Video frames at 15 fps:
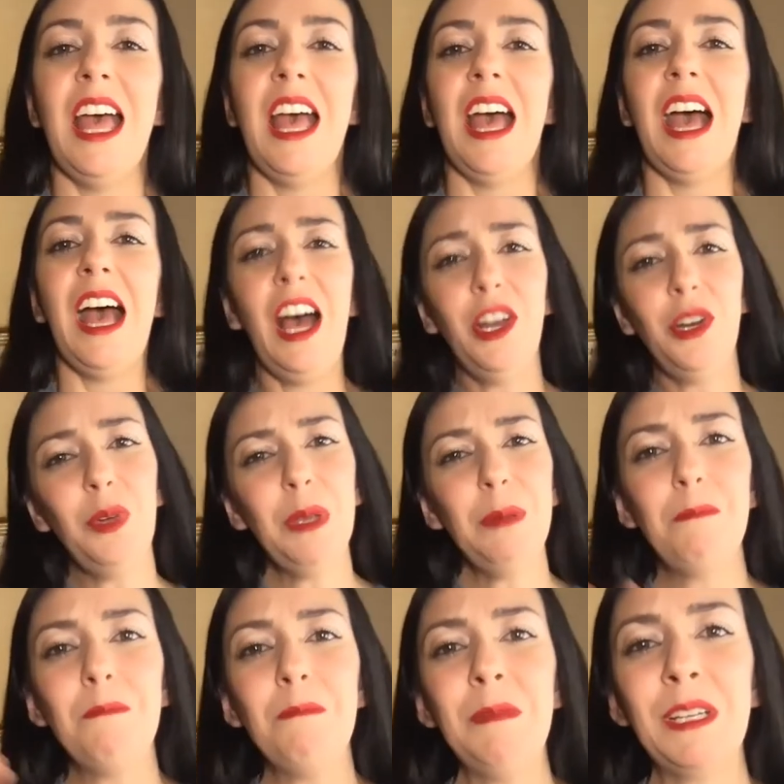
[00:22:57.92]
How do we
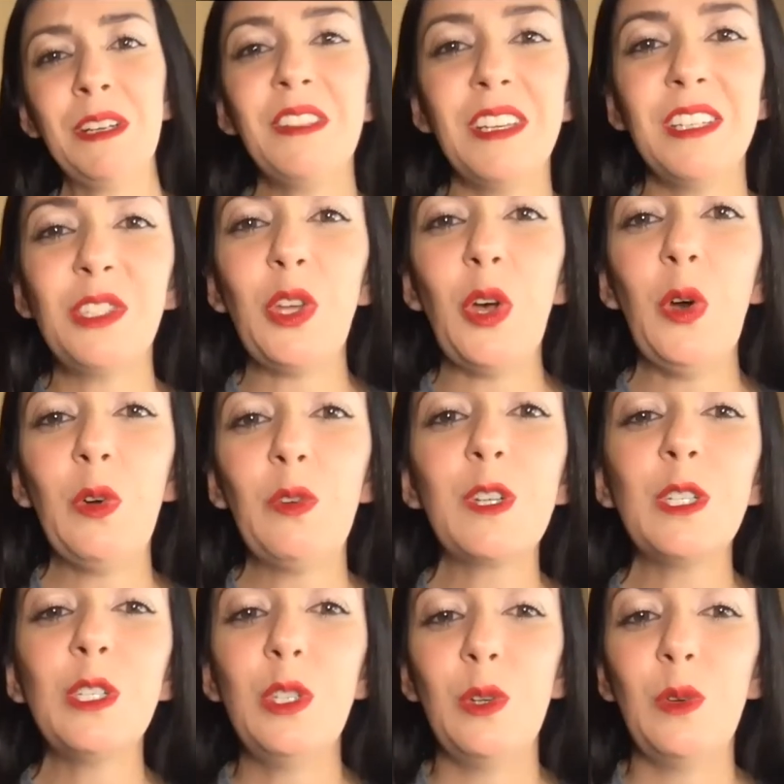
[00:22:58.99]
mirror this over
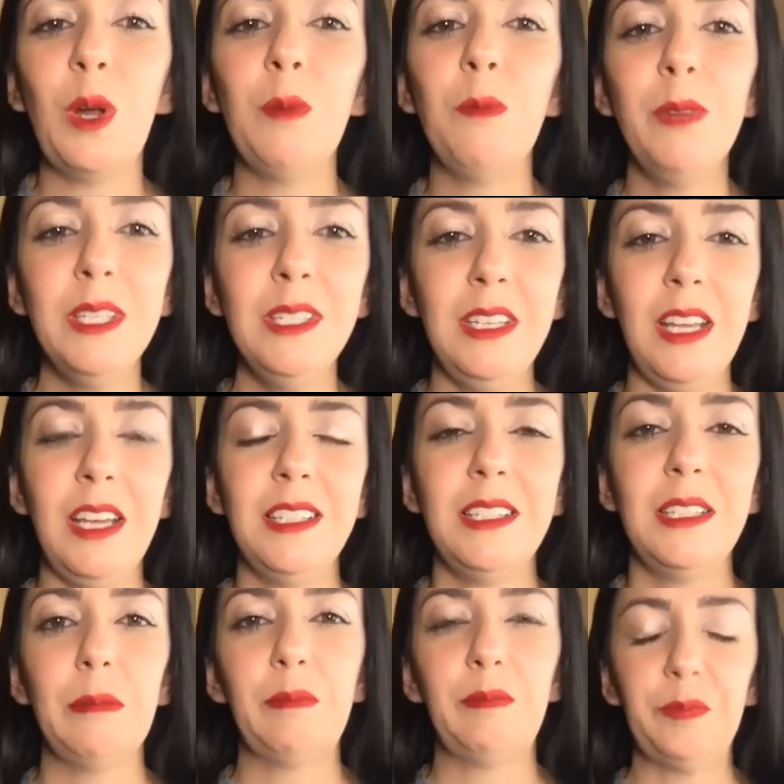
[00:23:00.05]
to our
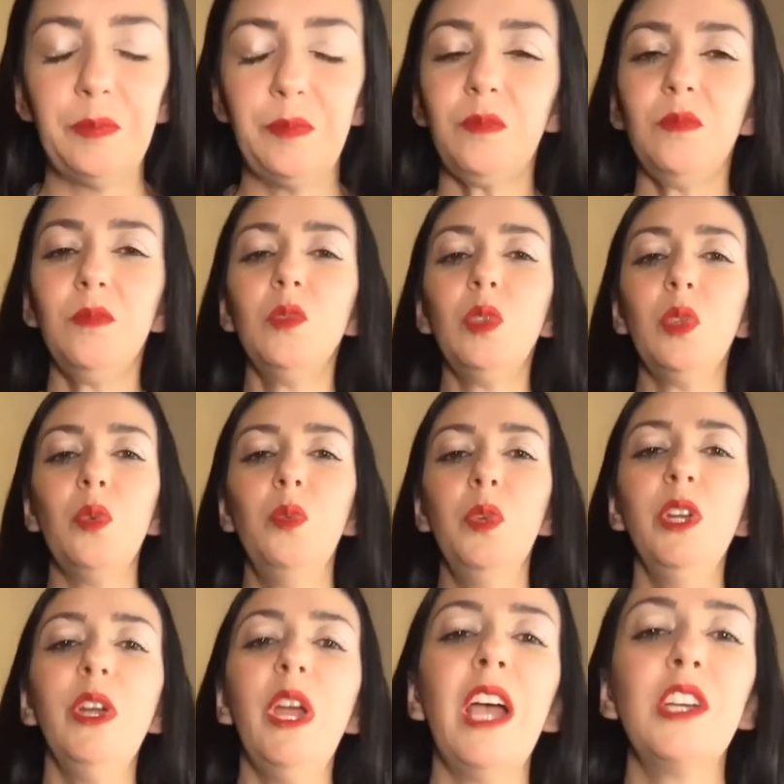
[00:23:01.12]
business? We
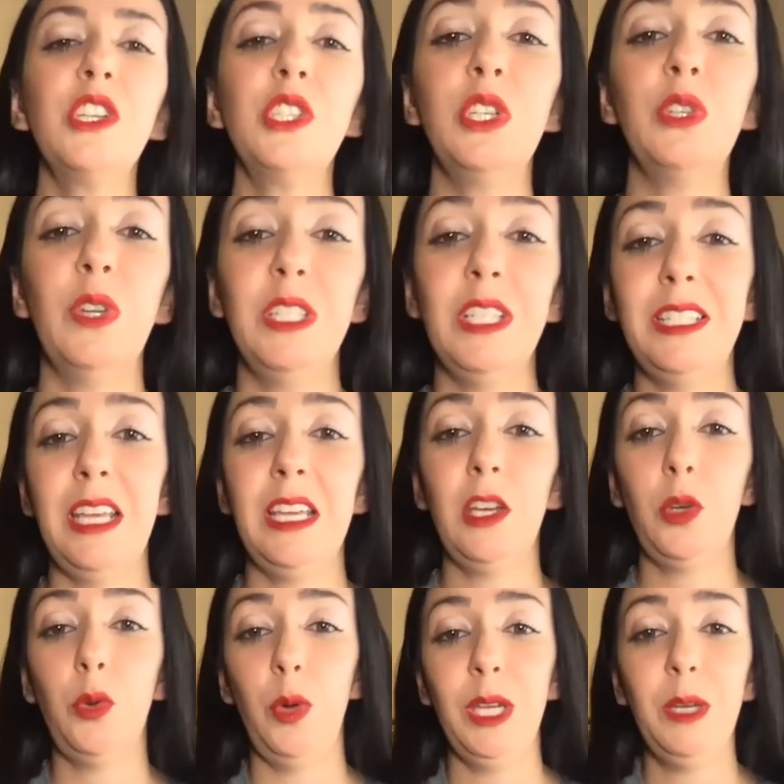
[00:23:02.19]
are actually going to take a
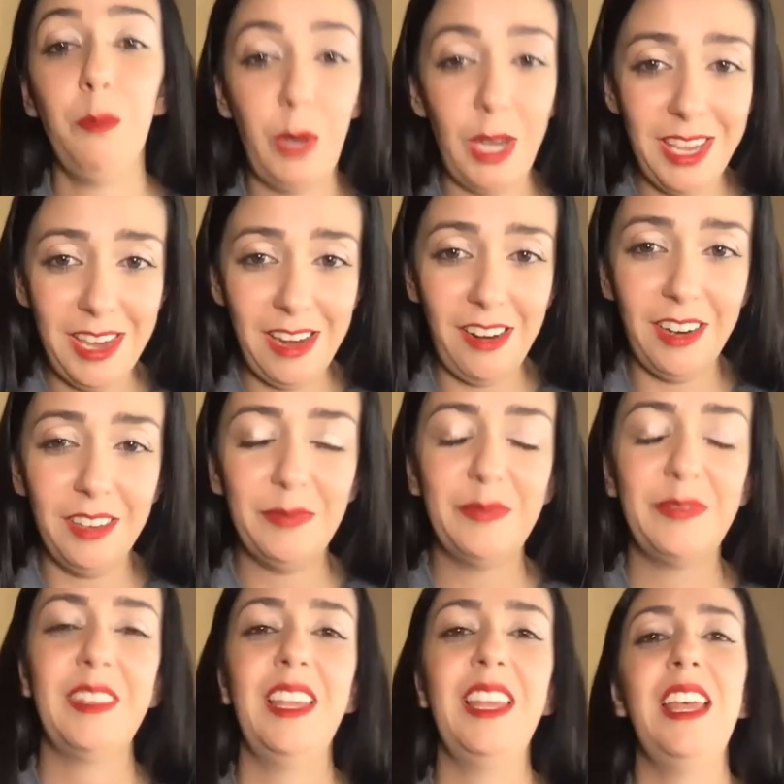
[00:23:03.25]
quick break here,
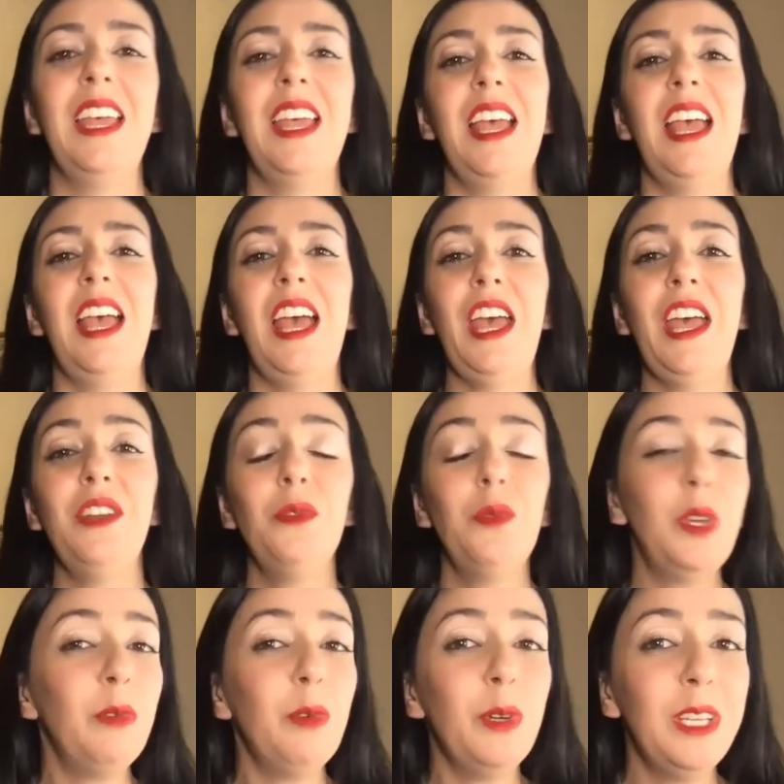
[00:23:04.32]
and we will